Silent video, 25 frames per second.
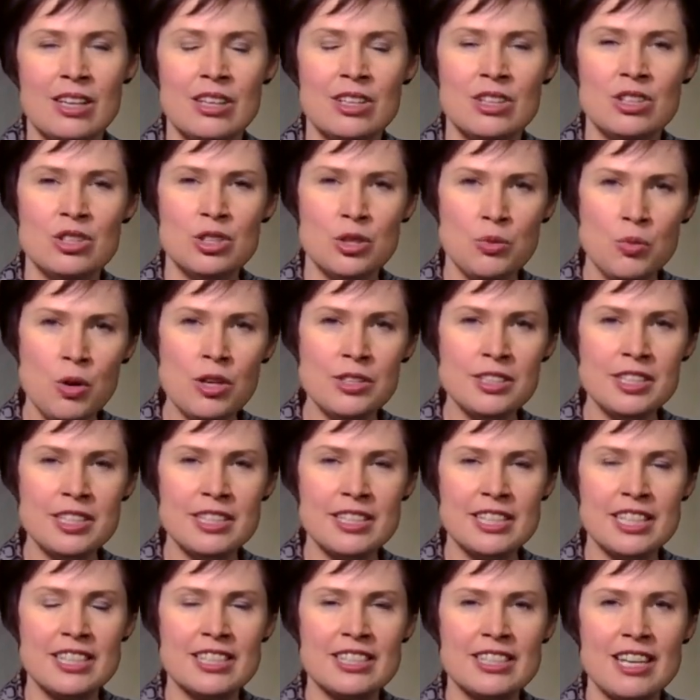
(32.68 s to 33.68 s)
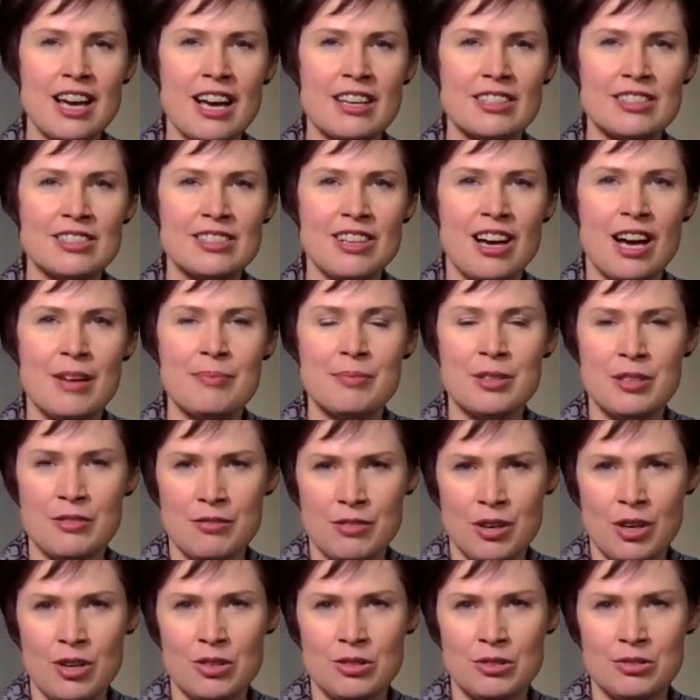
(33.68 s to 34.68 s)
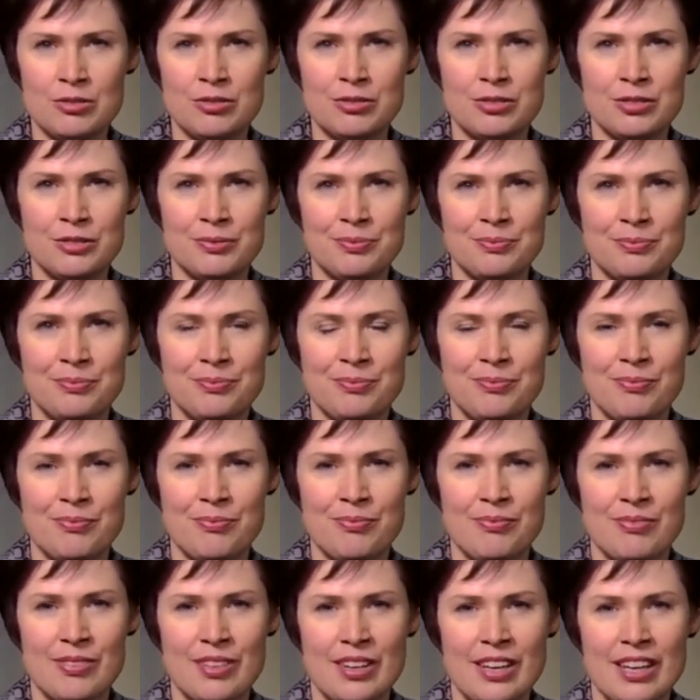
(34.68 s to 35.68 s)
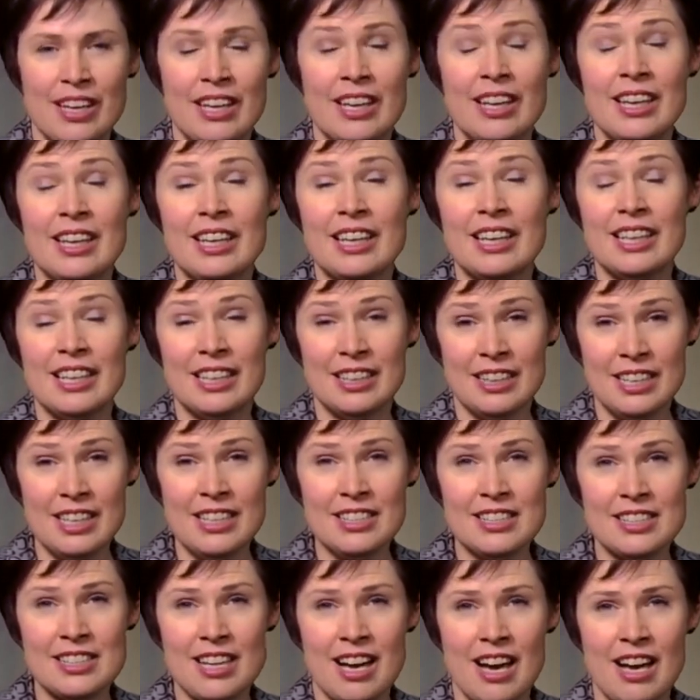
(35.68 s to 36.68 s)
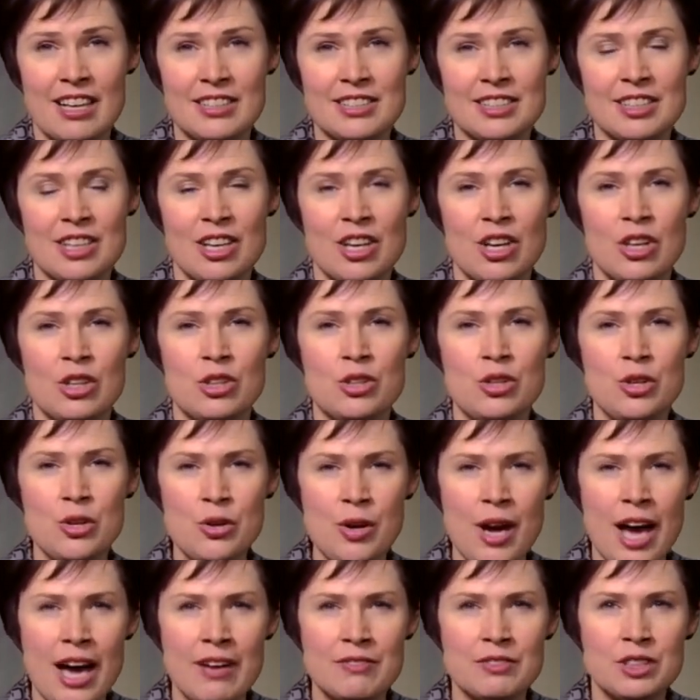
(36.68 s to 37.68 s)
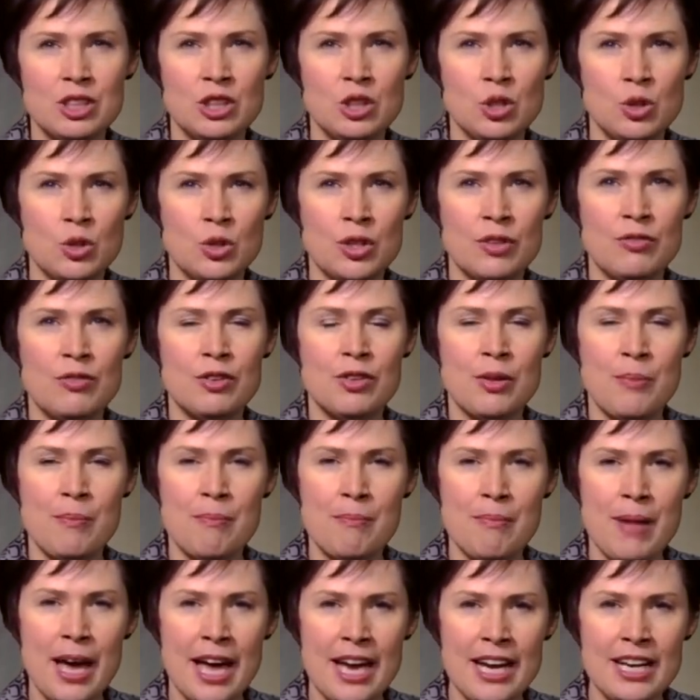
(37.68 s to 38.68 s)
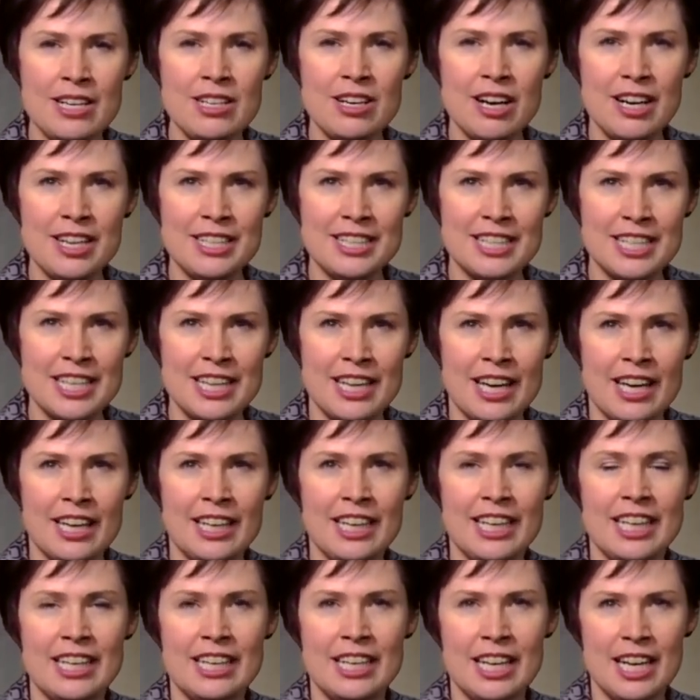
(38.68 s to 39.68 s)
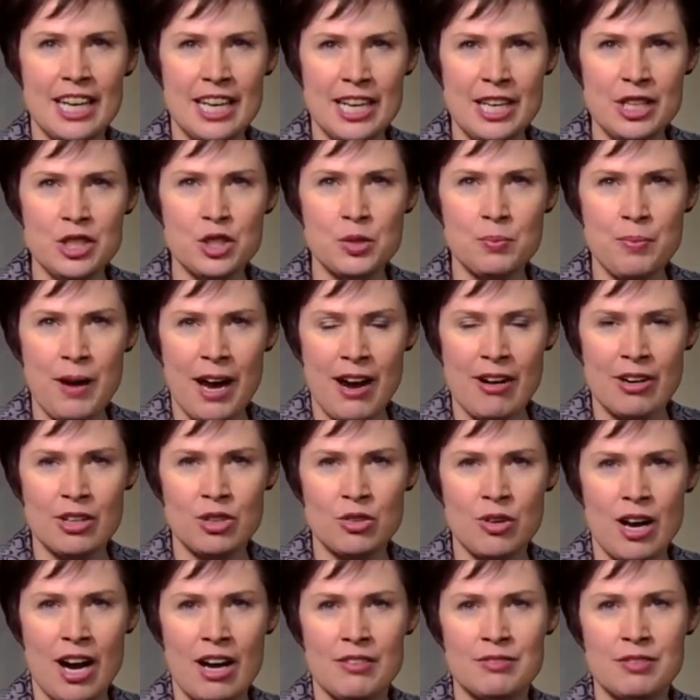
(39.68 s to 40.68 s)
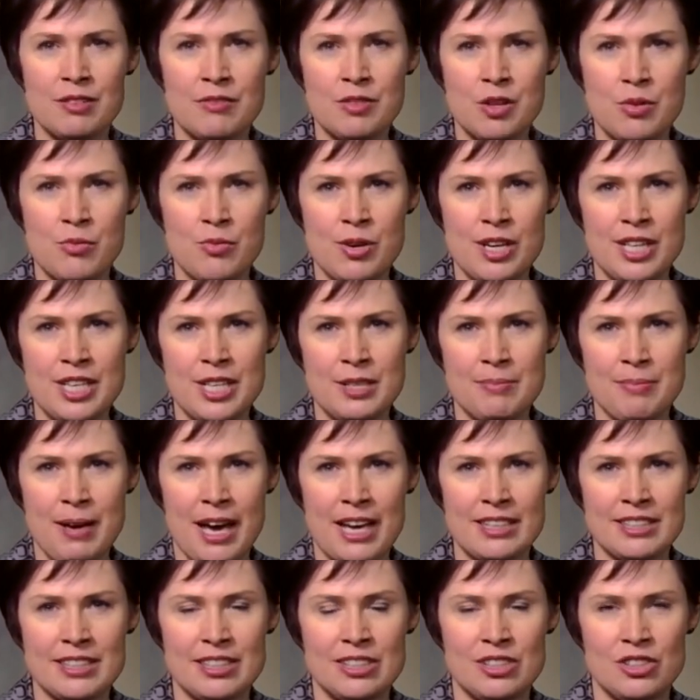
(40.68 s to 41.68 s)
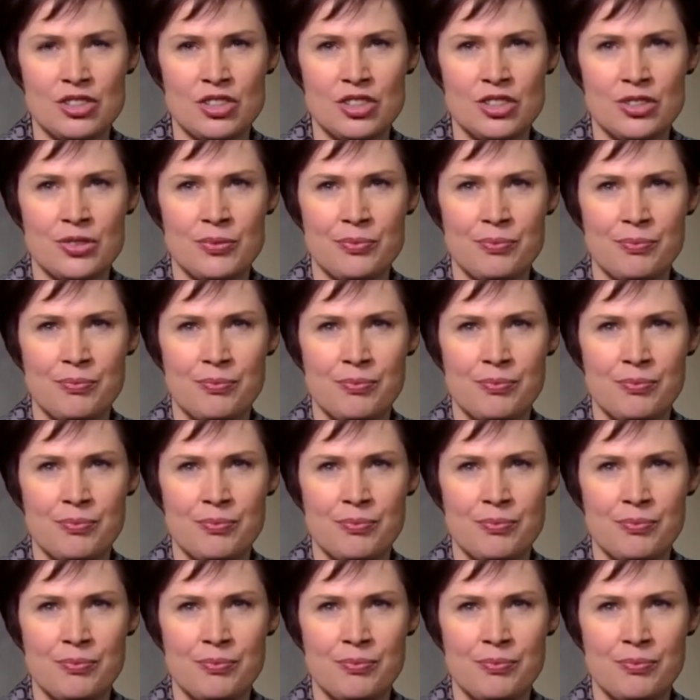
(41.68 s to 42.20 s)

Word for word: So what does this task type involve? In this task, you have to look for the main idea in each paragraph of the reading passage.